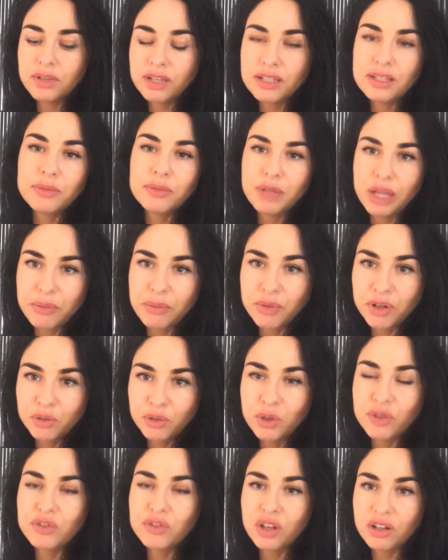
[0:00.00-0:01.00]
September,
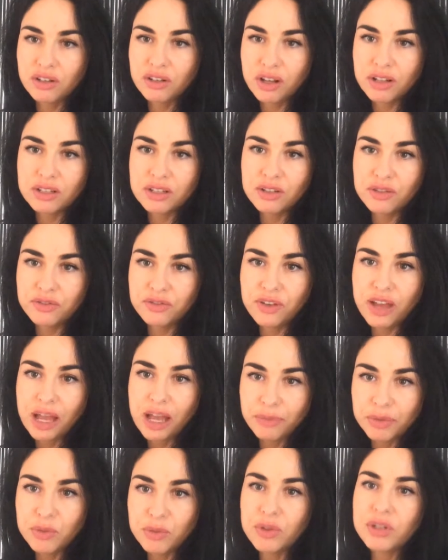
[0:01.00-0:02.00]
we've done lots of
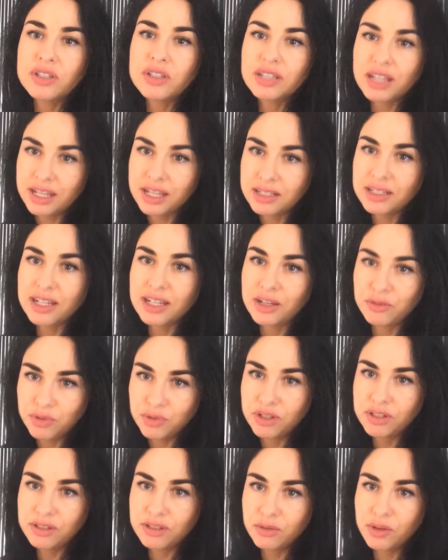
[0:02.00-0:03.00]
happy words and sad
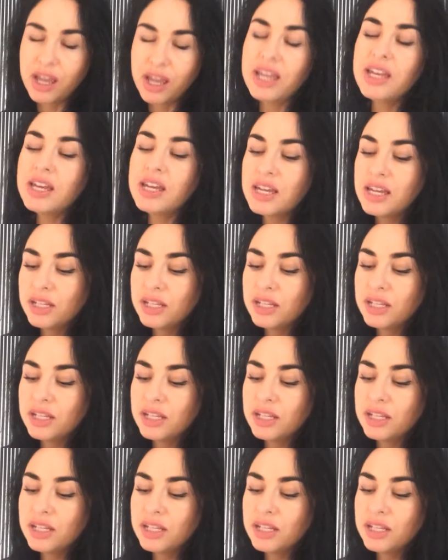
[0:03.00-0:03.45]
words, okay?